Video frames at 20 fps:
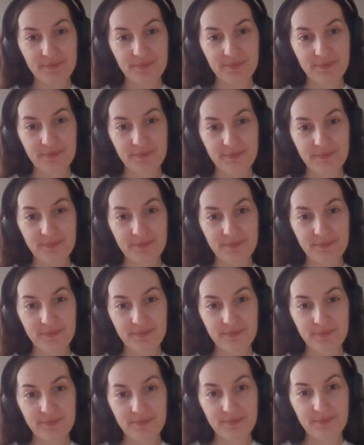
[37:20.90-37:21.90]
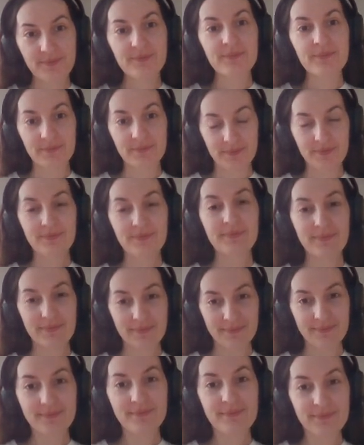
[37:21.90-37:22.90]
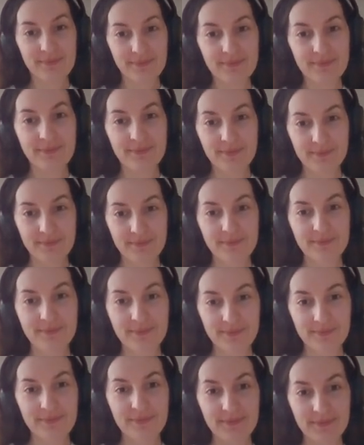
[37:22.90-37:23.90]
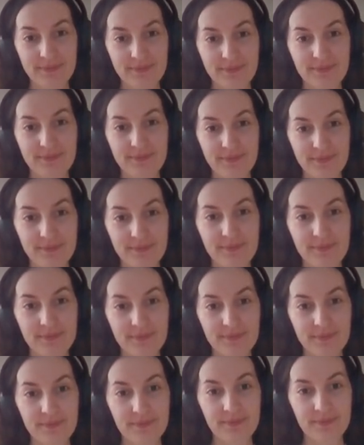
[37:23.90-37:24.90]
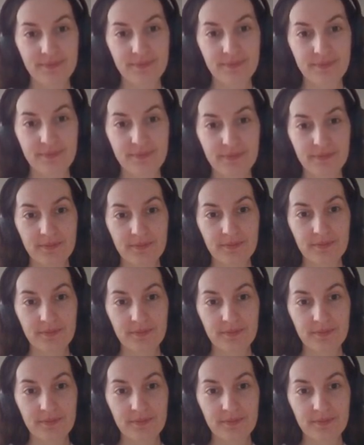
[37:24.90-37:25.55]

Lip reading: [no speech]